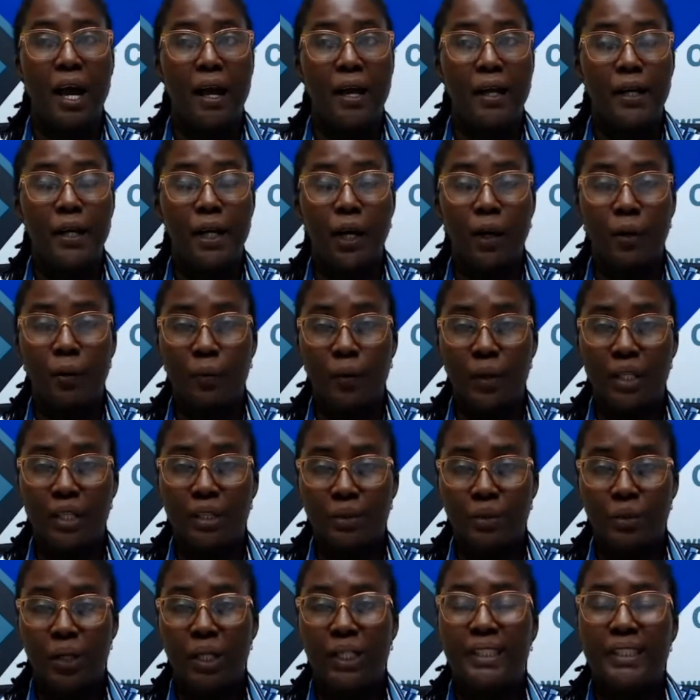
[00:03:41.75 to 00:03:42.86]
Now, with
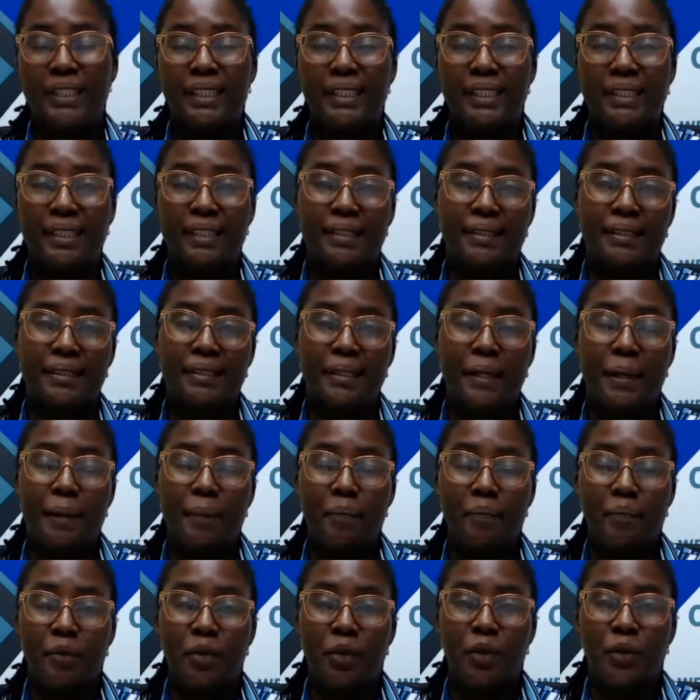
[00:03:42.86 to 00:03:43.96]
a quality
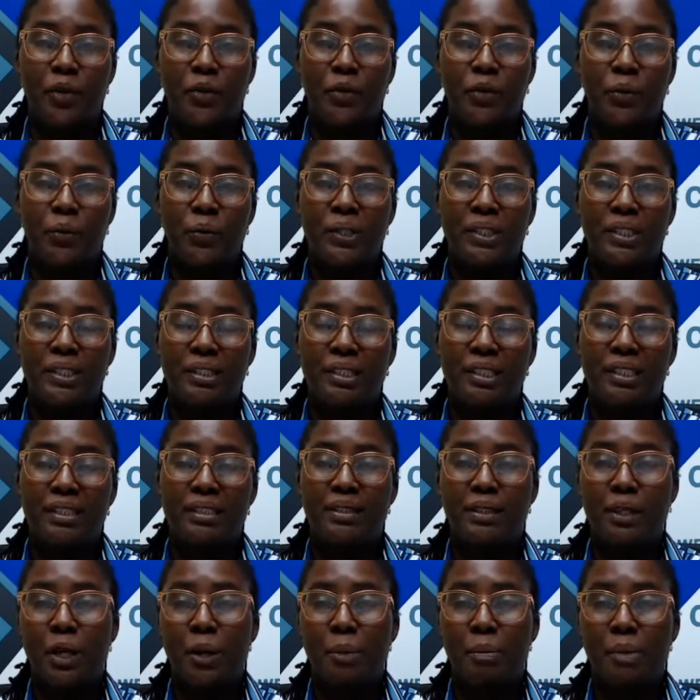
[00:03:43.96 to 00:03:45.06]
system, you will see the
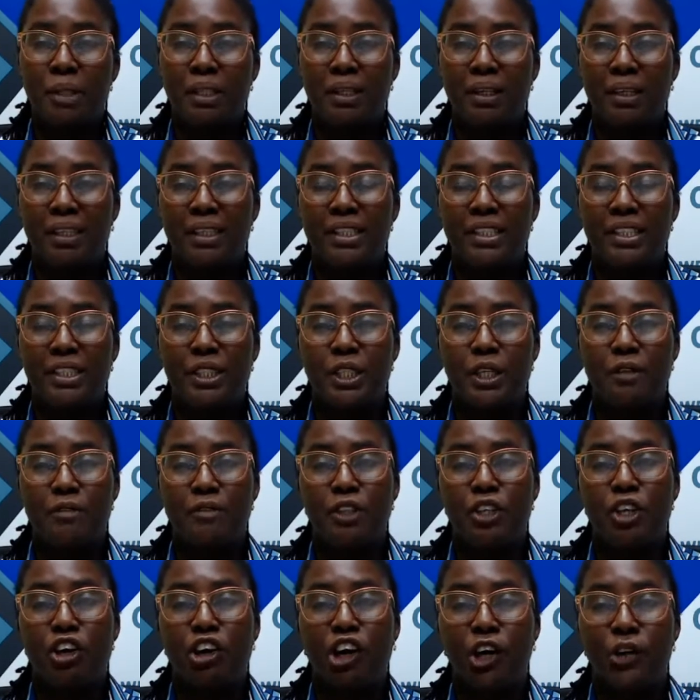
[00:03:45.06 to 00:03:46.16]
terminology
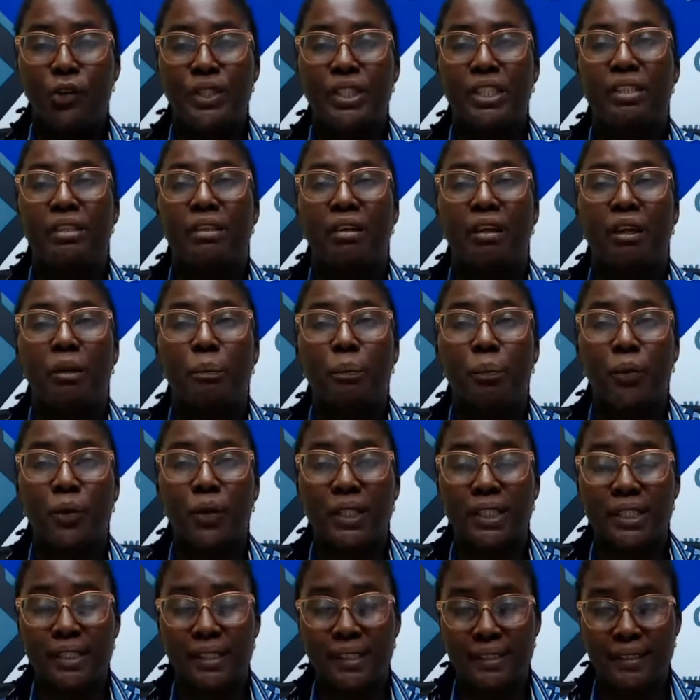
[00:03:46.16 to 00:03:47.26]
of critical
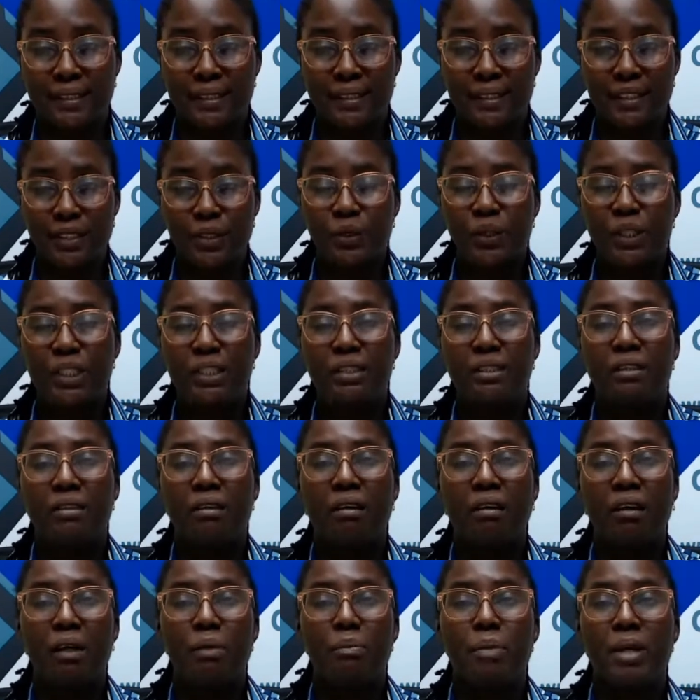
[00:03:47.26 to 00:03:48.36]
processes. You need to
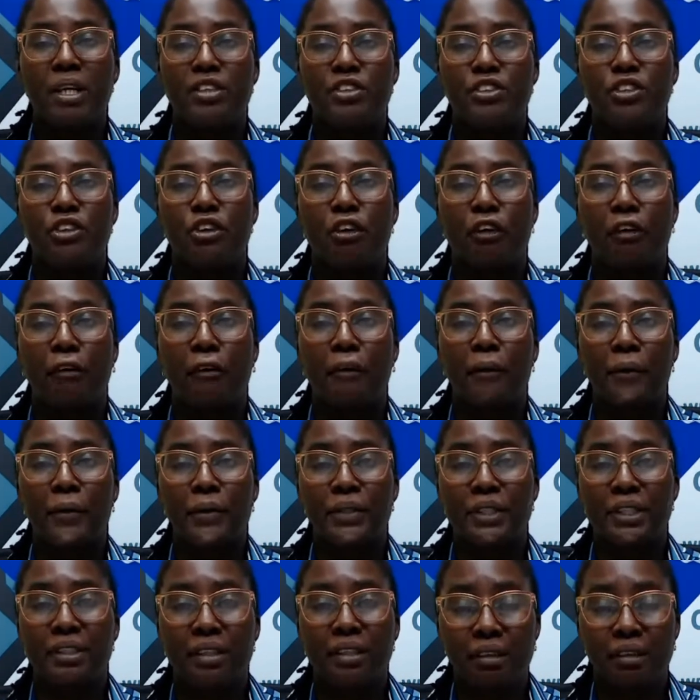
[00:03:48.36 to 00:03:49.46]
document your
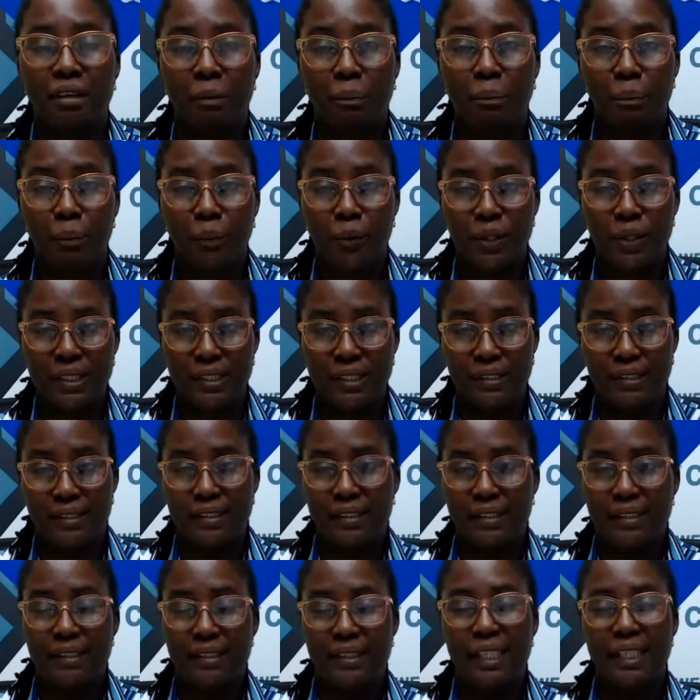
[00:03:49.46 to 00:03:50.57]
critical
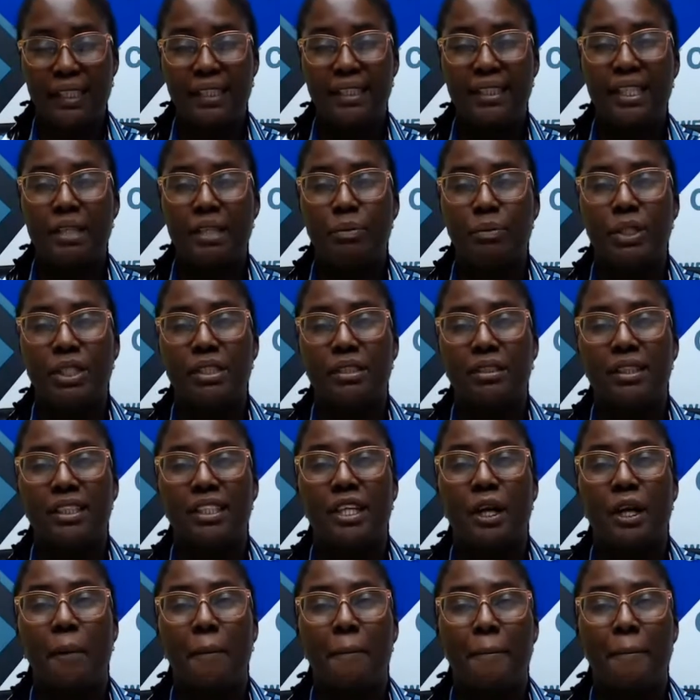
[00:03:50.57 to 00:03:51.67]
processes. And these are basically
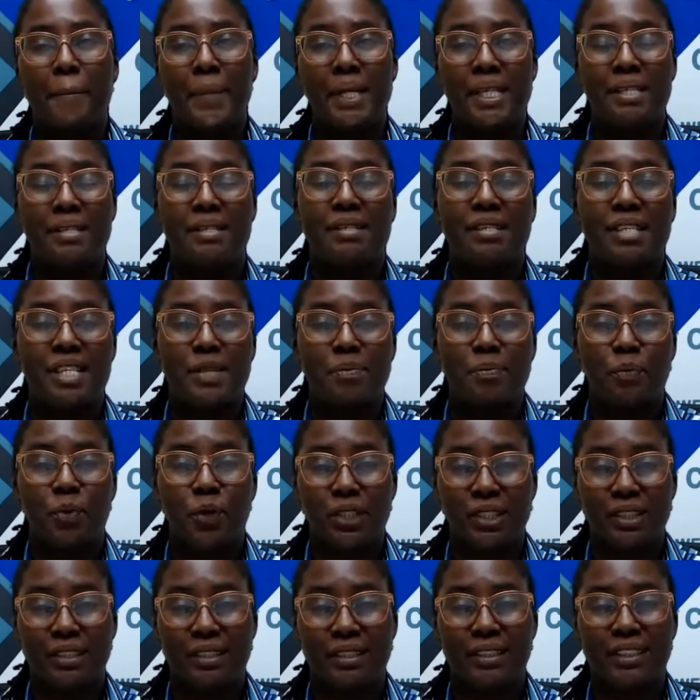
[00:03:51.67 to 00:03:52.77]
your business
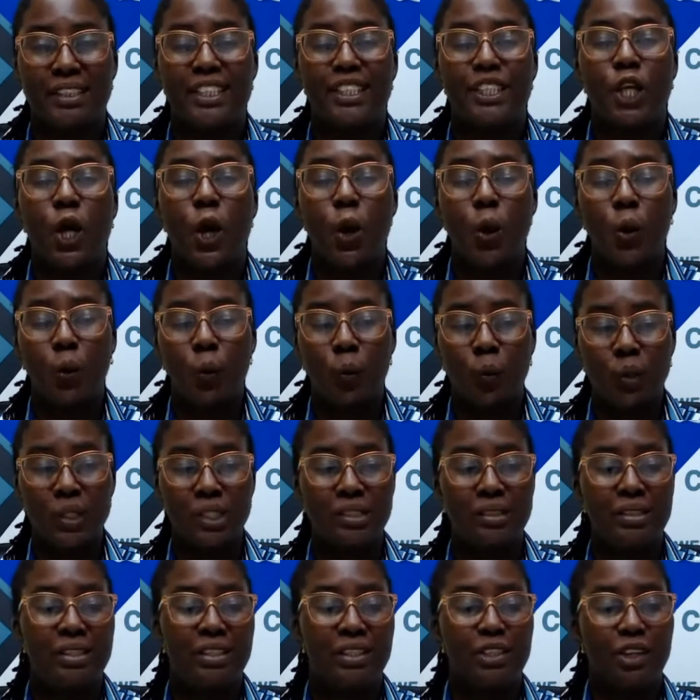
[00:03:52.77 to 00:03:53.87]
processes
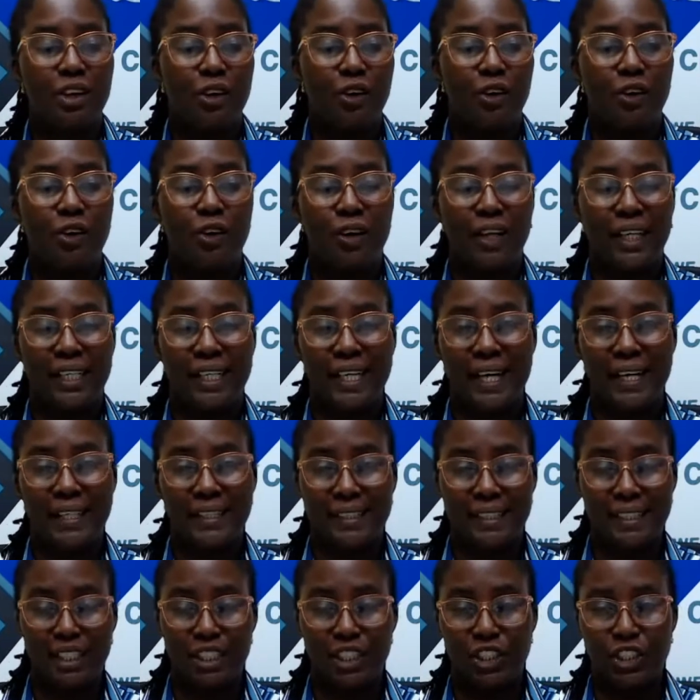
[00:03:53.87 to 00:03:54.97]
within your
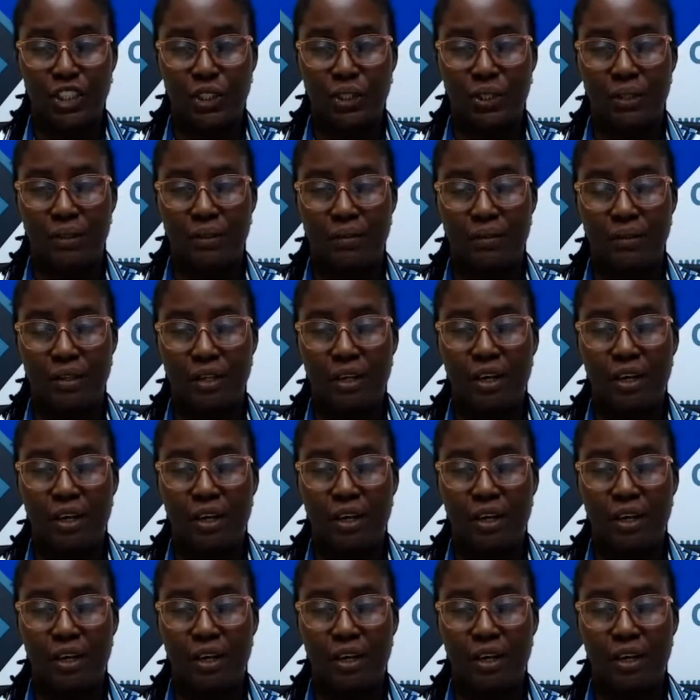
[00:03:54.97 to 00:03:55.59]
organization.